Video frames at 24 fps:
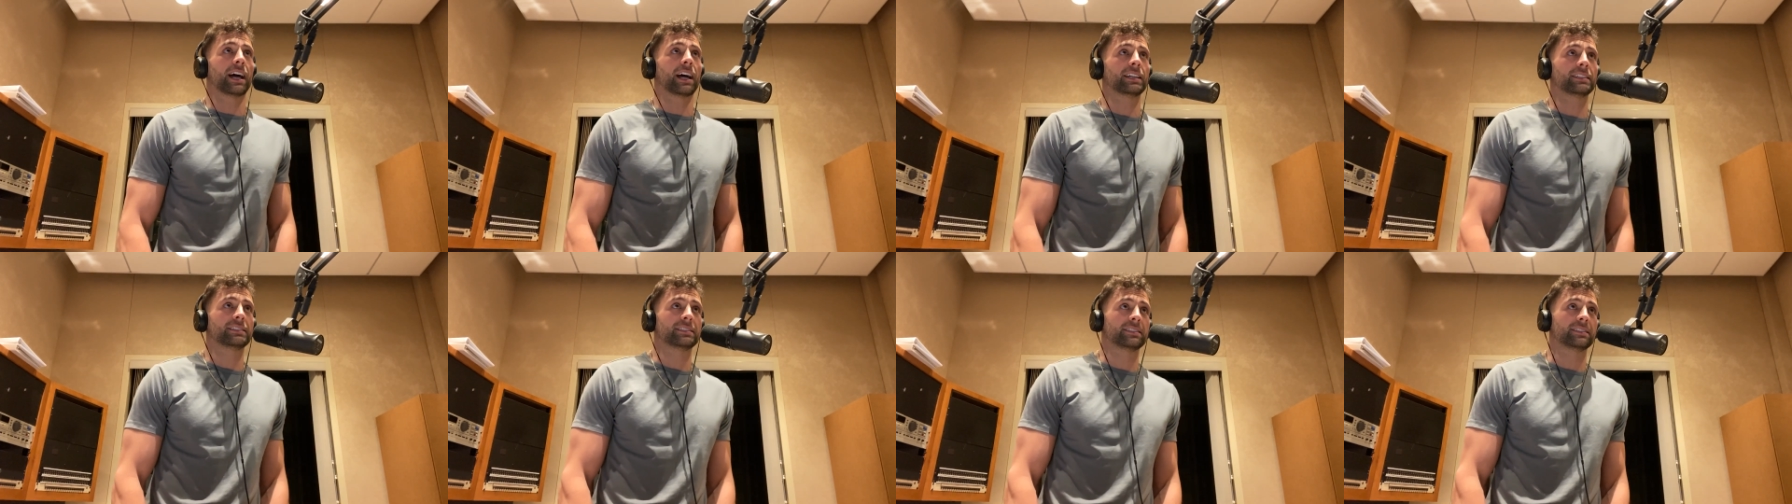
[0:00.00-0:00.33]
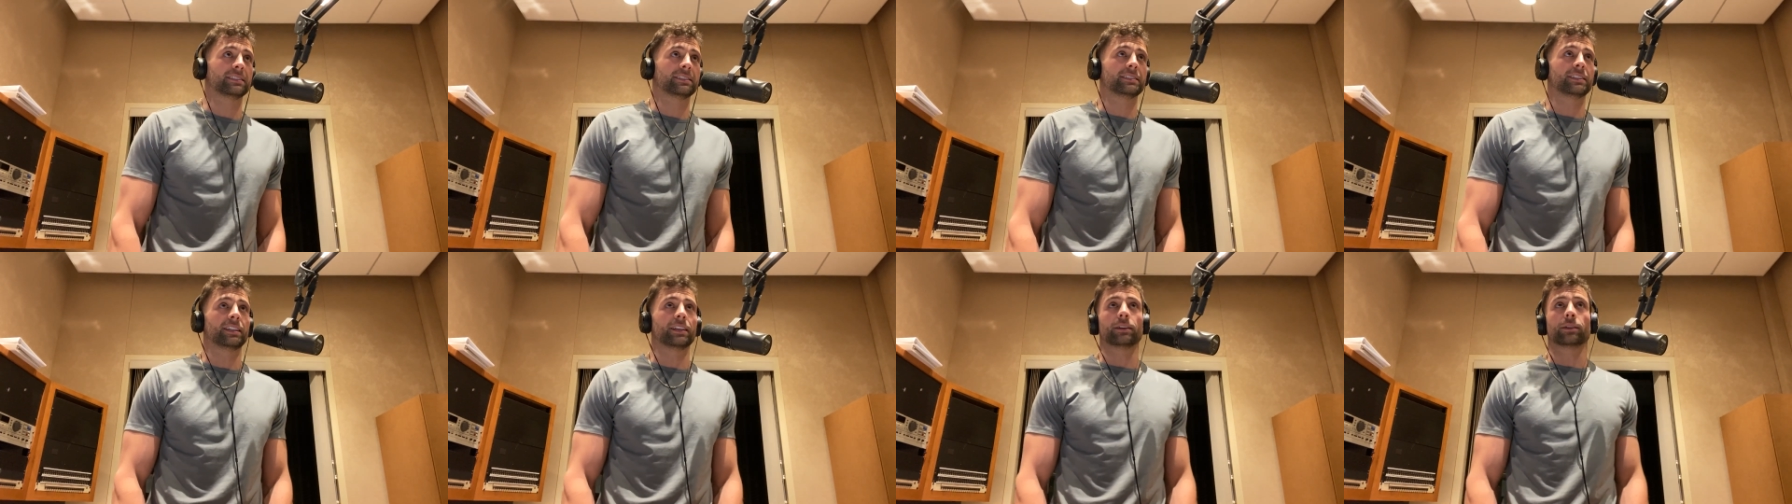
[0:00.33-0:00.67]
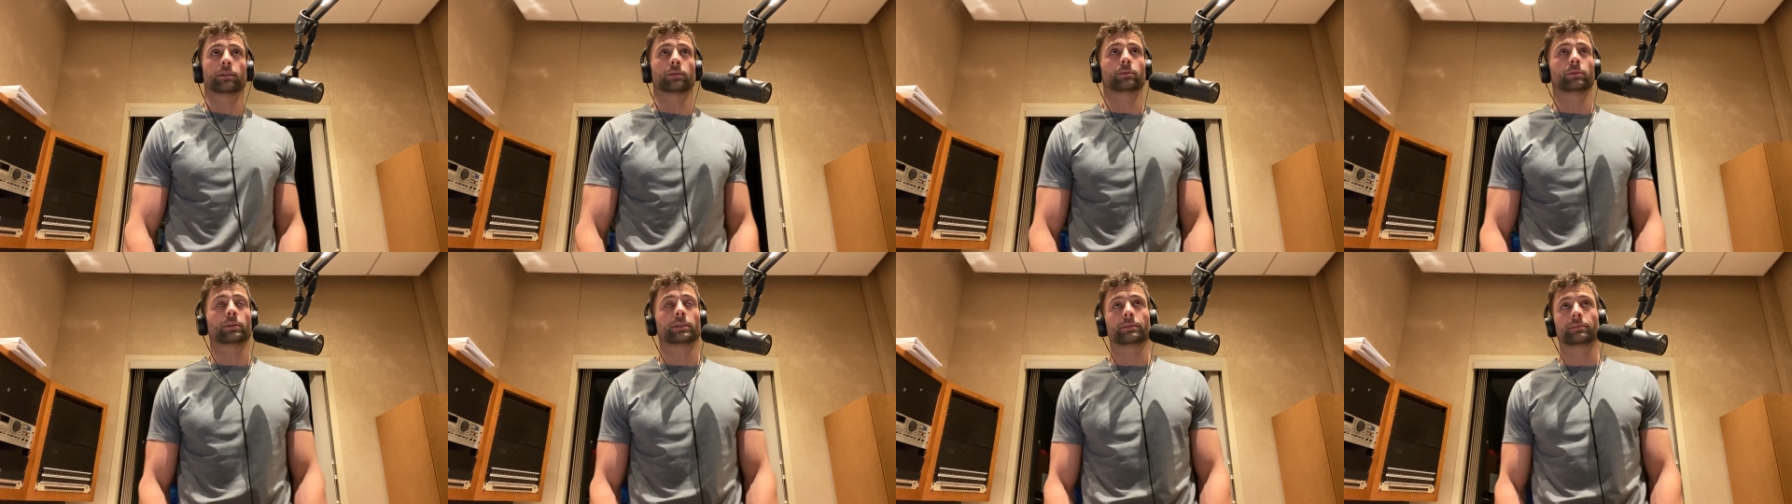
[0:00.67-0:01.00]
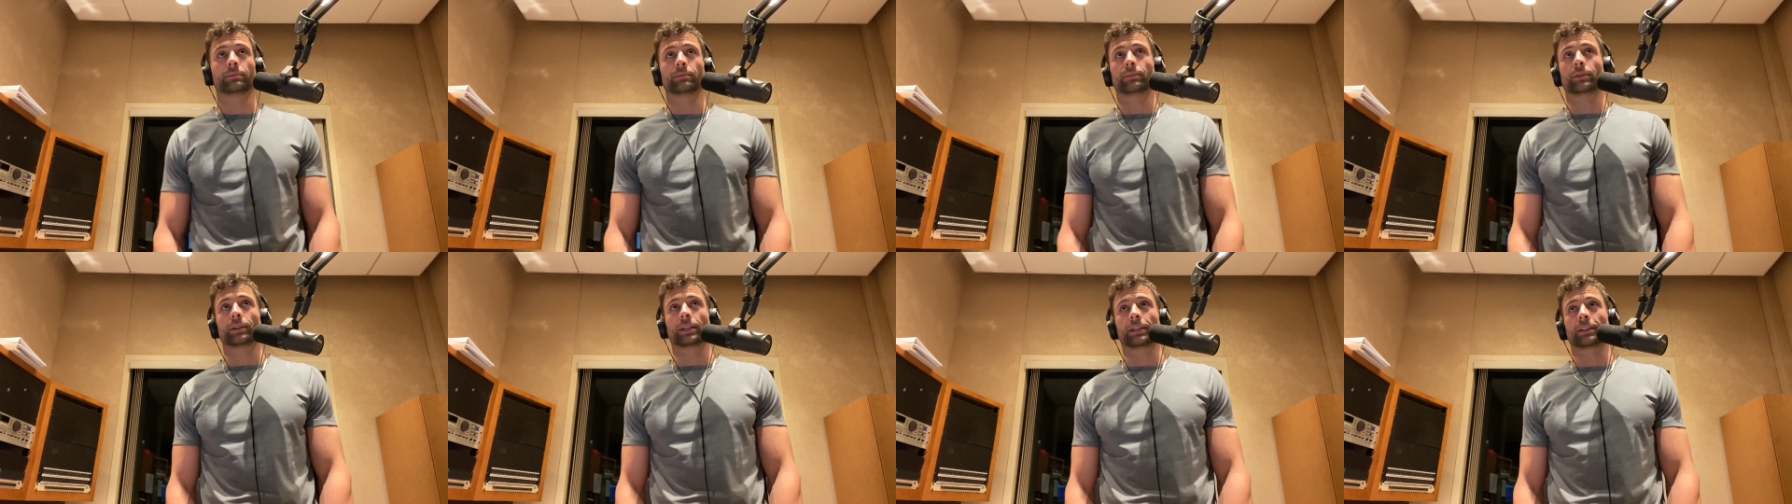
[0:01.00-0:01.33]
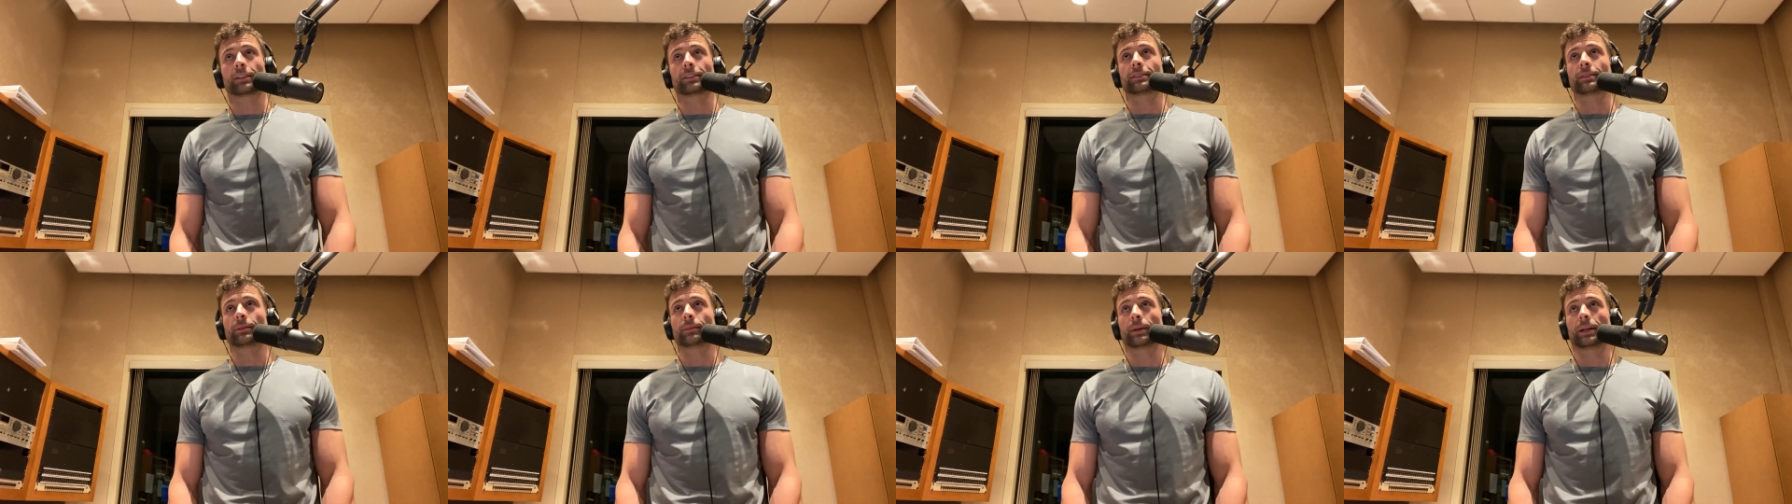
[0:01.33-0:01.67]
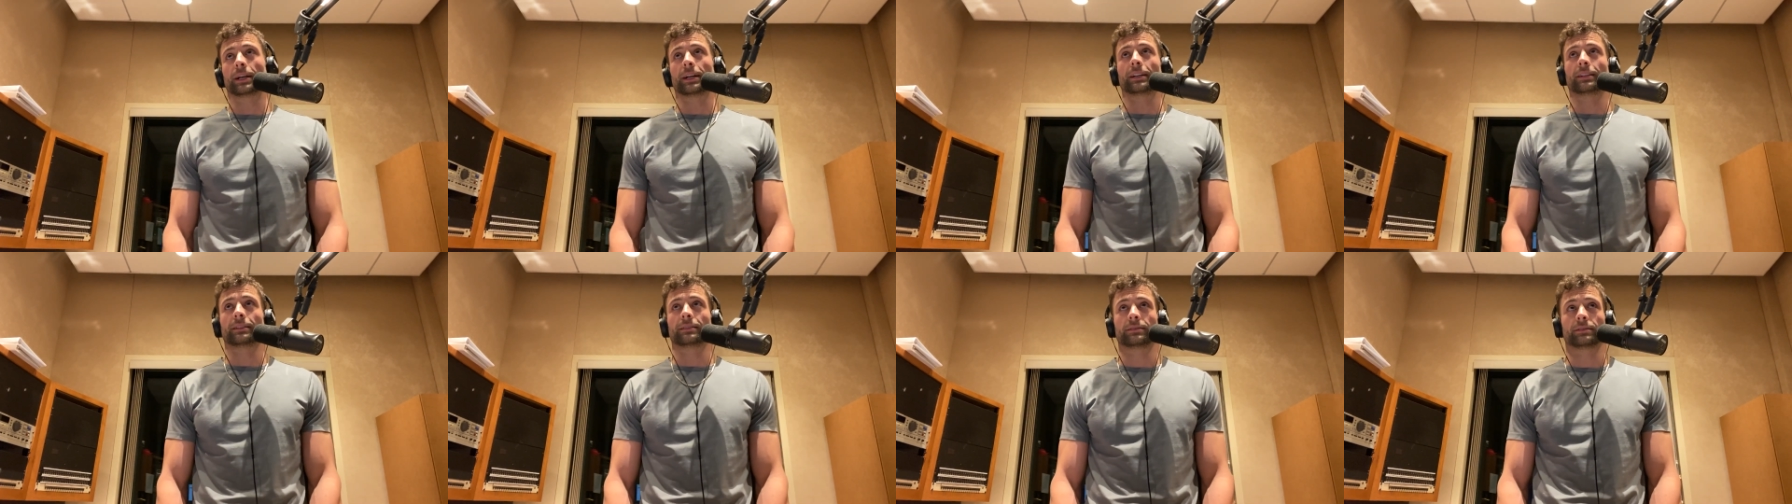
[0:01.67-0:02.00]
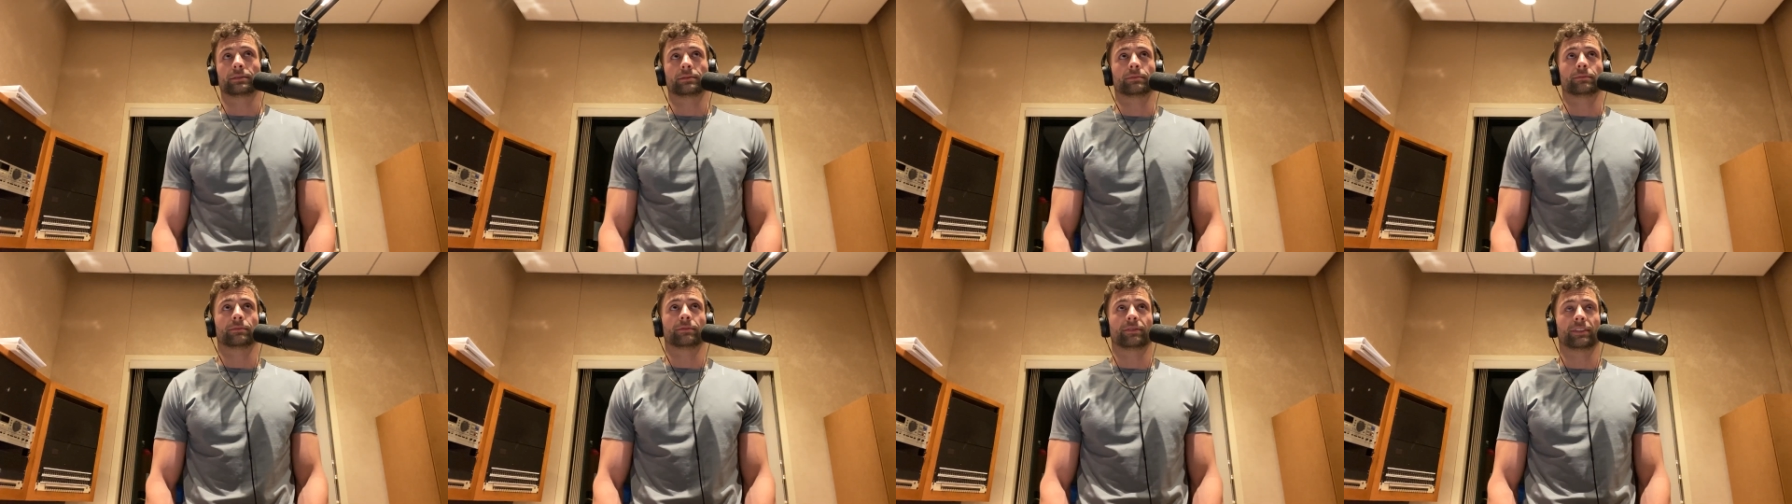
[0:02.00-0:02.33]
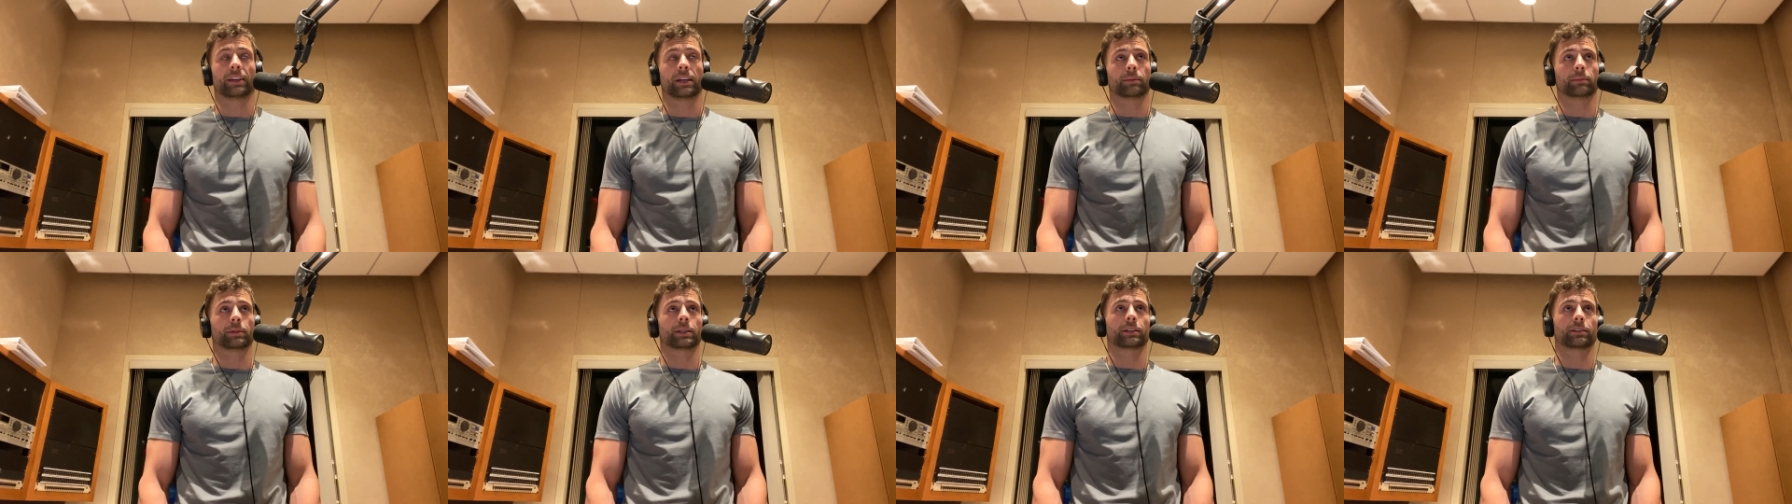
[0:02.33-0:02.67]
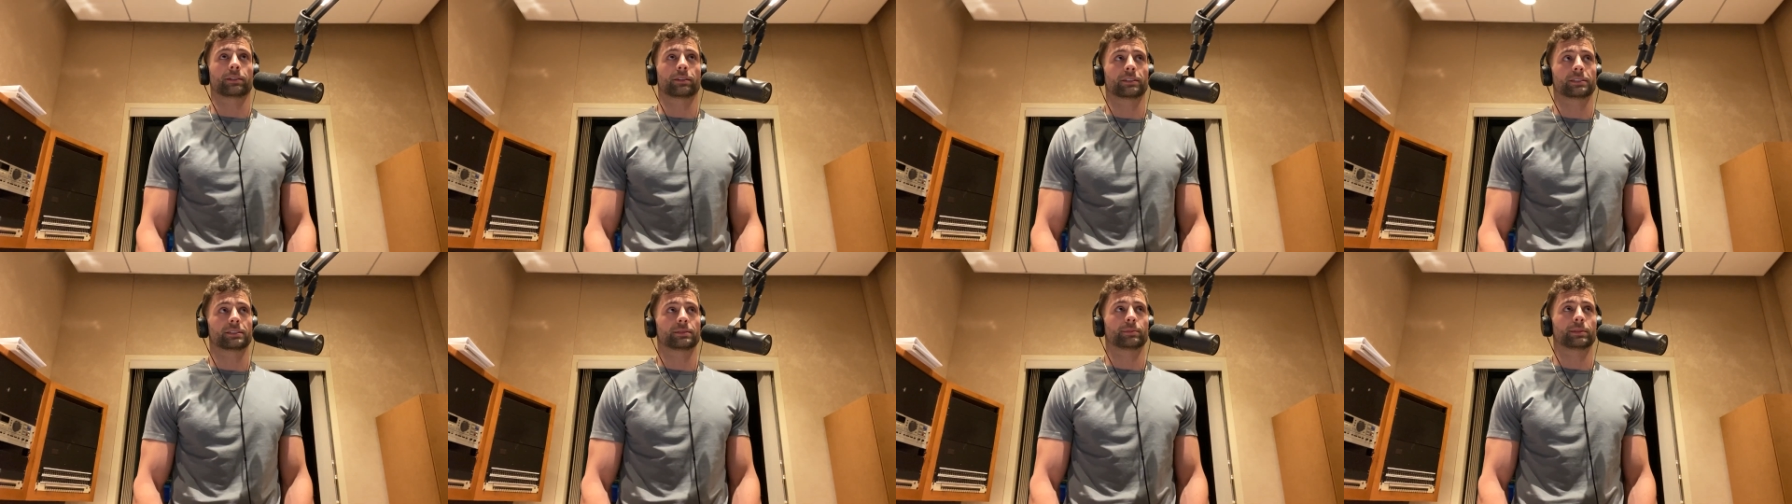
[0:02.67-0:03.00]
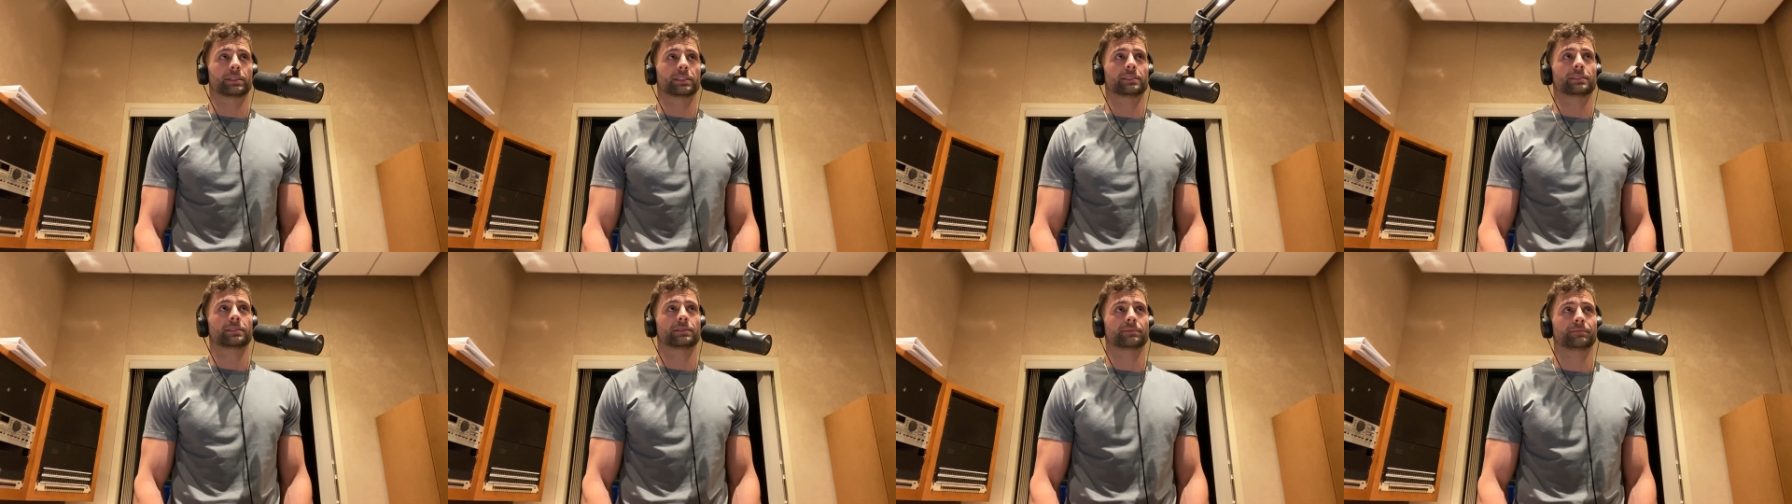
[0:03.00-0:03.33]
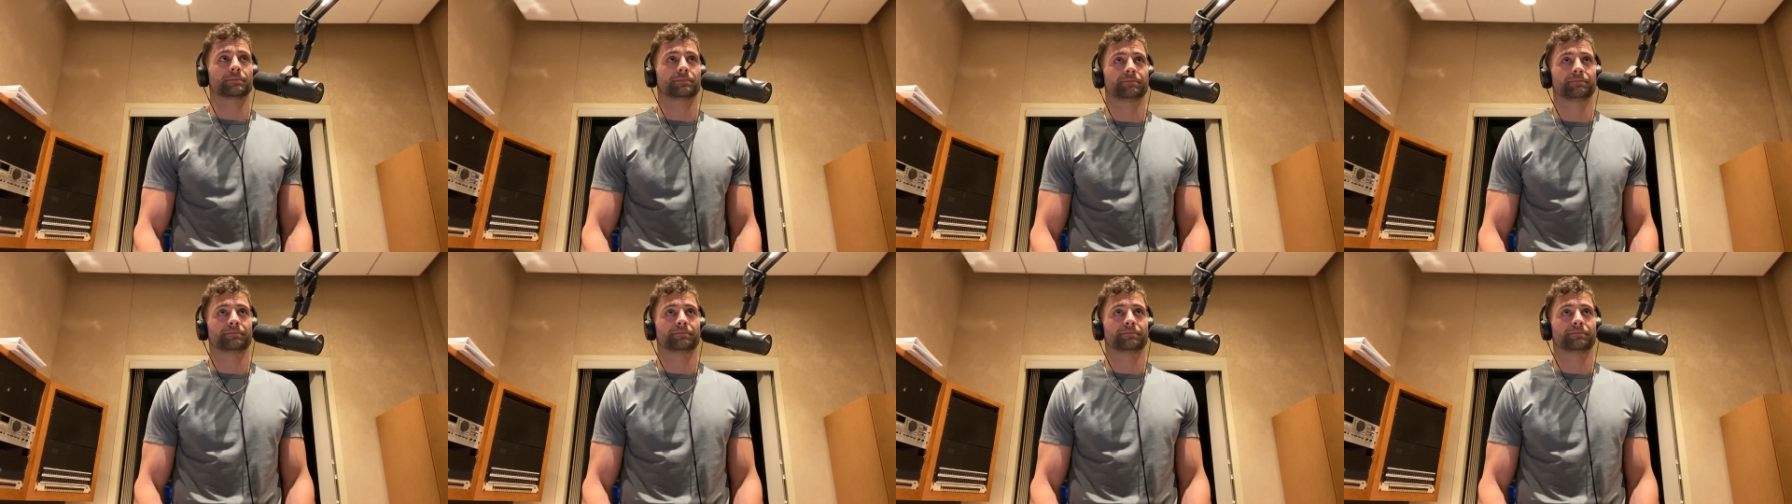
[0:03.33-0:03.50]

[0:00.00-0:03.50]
I still wouldn't bring her to my family Christmas.